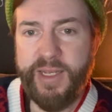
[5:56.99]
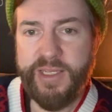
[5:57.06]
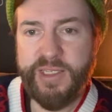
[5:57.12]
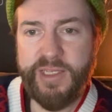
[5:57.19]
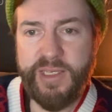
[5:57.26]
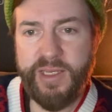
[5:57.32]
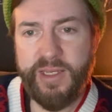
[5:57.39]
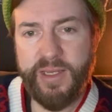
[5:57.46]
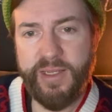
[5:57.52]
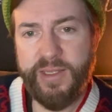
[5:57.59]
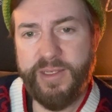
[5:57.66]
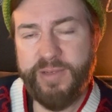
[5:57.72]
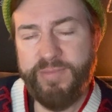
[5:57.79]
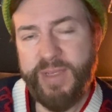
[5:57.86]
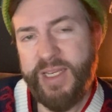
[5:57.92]

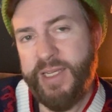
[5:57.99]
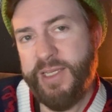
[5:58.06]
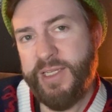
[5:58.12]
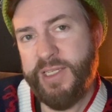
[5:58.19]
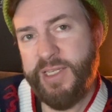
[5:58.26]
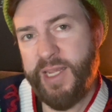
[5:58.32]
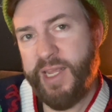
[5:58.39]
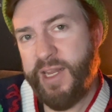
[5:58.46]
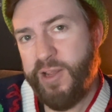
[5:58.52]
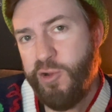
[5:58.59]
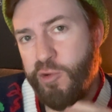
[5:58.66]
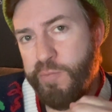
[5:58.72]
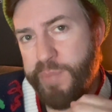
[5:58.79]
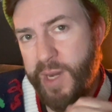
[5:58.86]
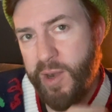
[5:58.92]
stick in the
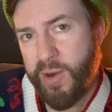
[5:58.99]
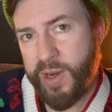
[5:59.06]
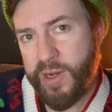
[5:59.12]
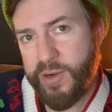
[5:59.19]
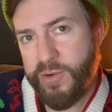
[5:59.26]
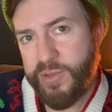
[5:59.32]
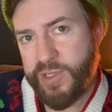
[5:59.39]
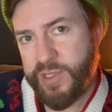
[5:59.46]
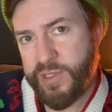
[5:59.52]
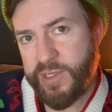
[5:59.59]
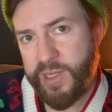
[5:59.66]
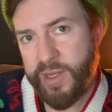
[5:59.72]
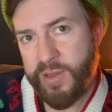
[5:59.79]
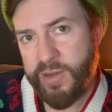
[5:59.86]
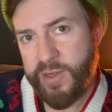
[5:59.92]
old perios and
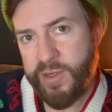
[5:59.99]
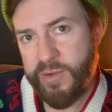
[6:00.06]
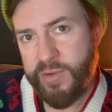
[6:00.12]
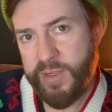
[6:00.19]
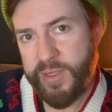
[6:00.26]
see how they're doing.